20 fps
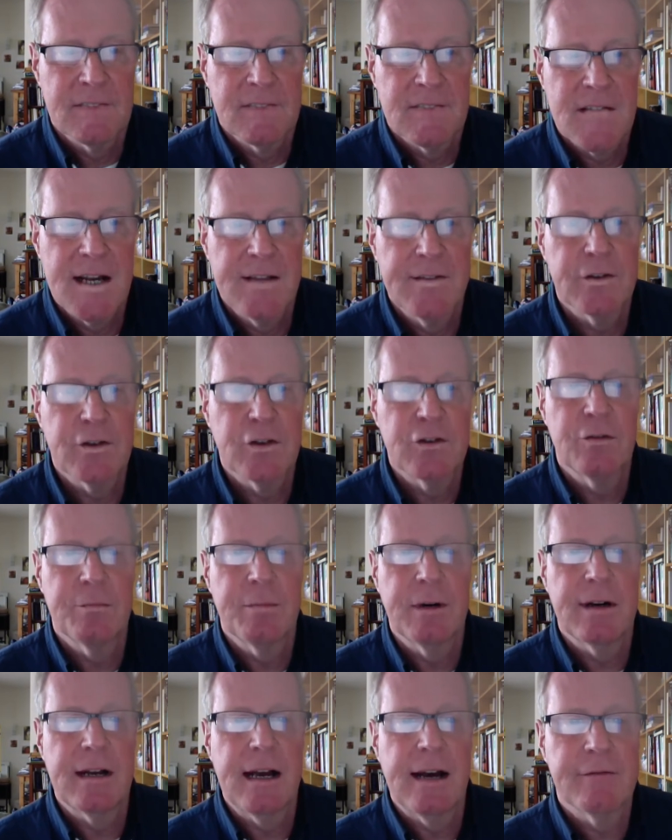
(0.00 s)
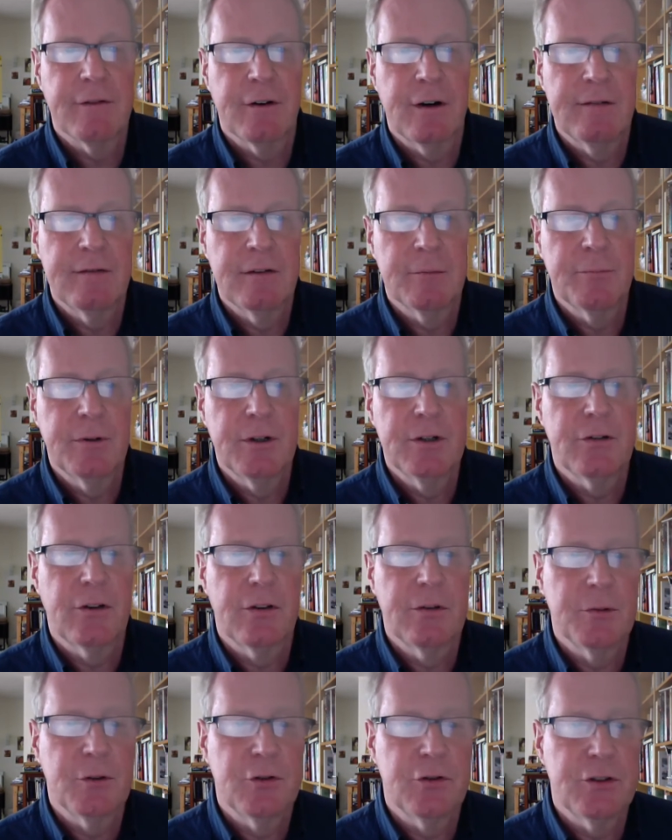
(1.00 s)
And this is about after having been to the
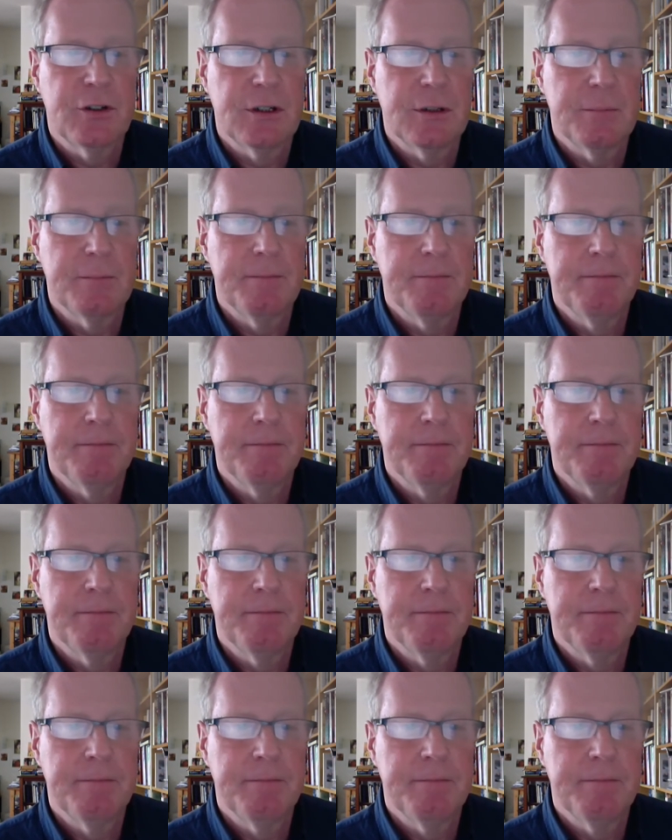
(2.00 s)
museum.